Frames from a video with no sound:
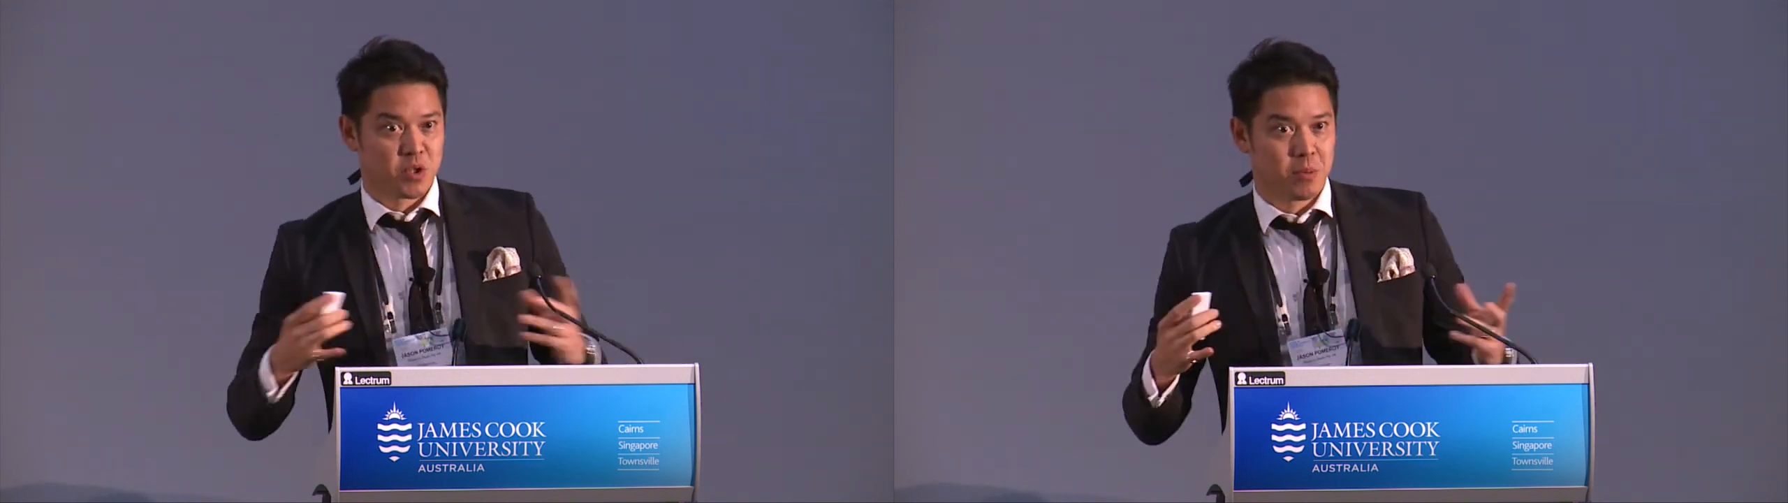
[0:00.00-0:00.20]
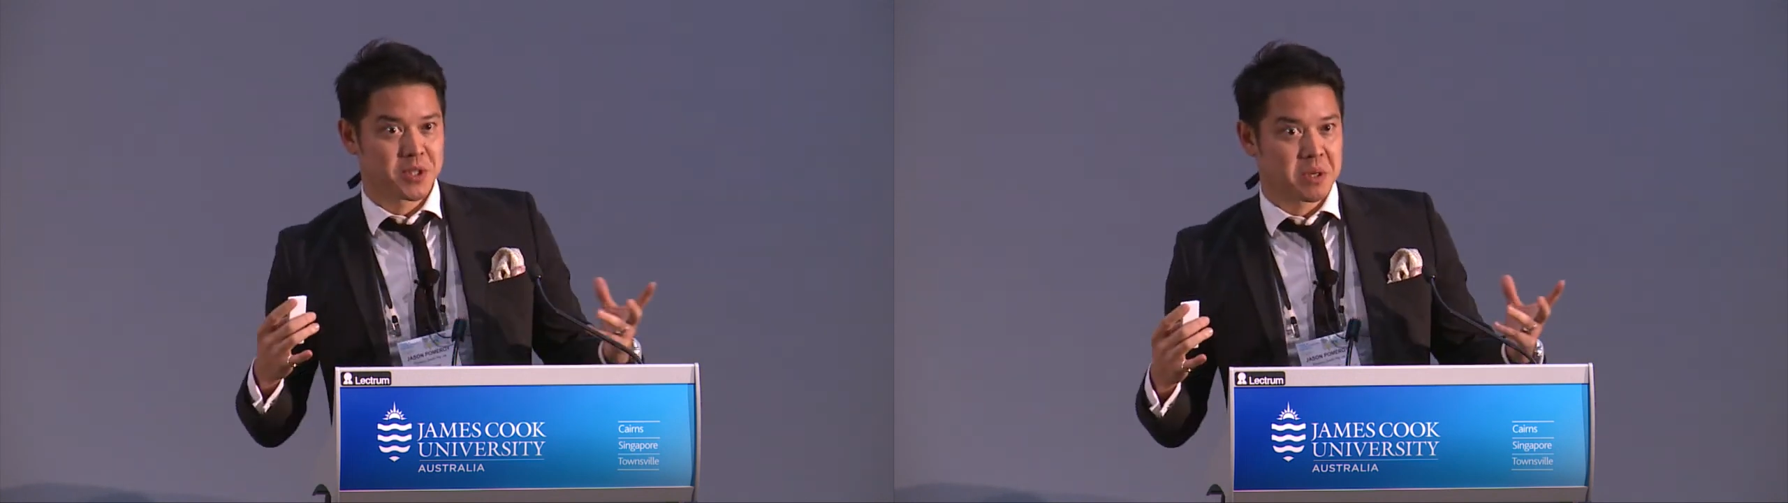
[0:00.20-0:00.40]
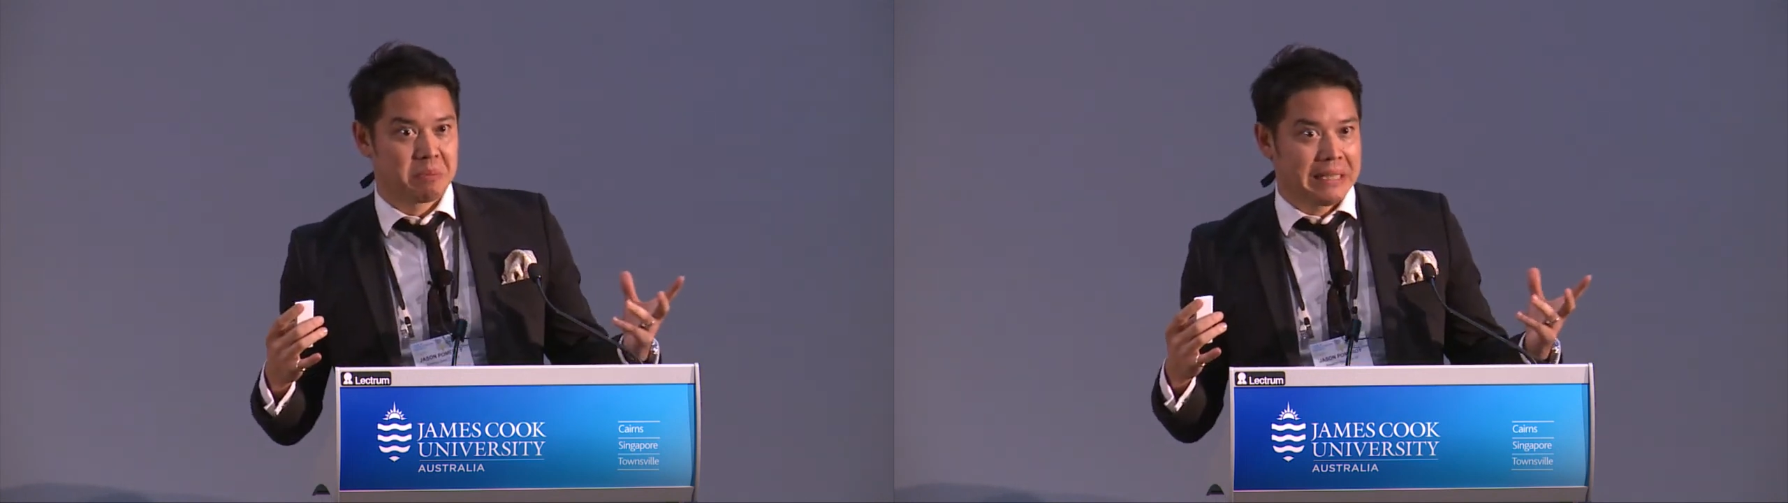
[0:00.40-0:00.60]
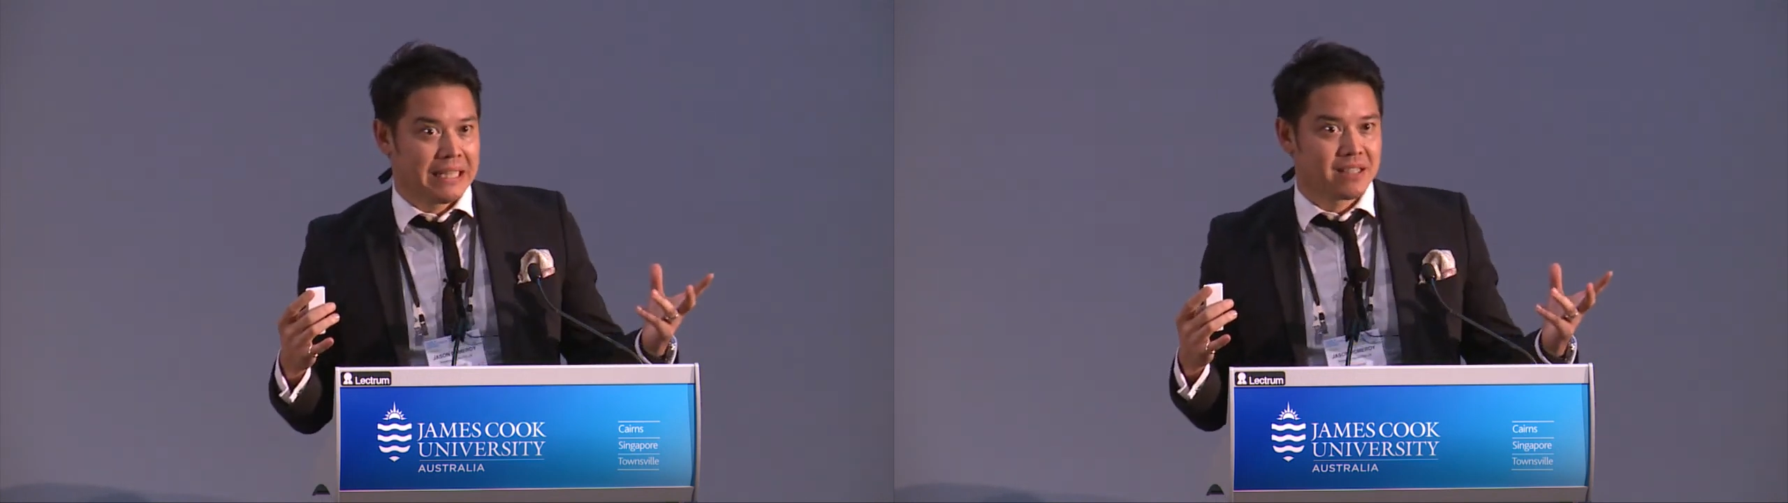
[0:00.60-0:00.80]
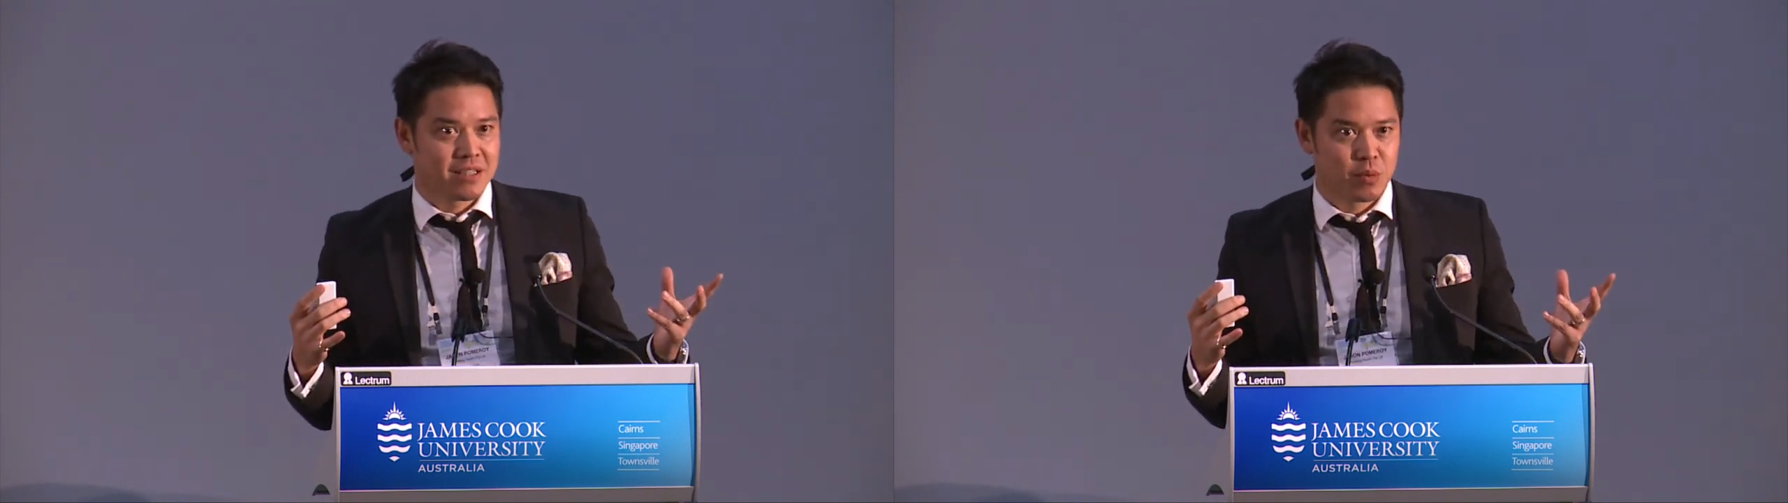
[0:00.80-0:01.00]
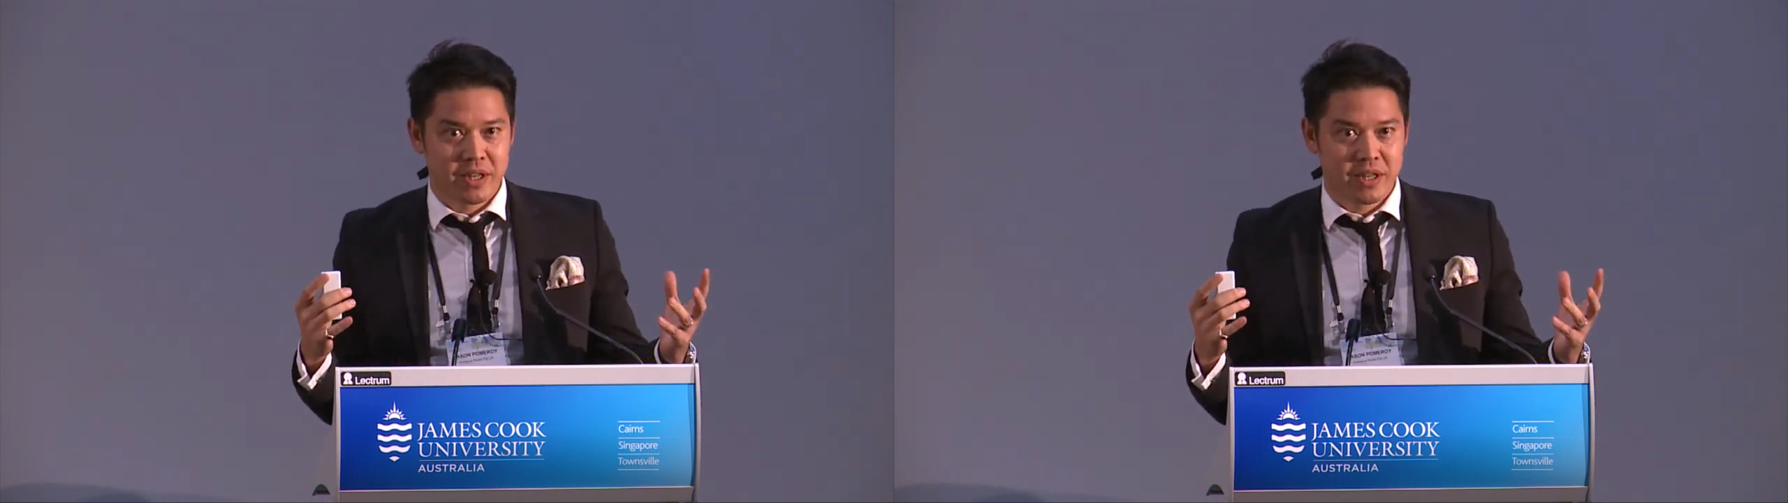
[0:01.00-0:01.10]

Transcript: was almost complete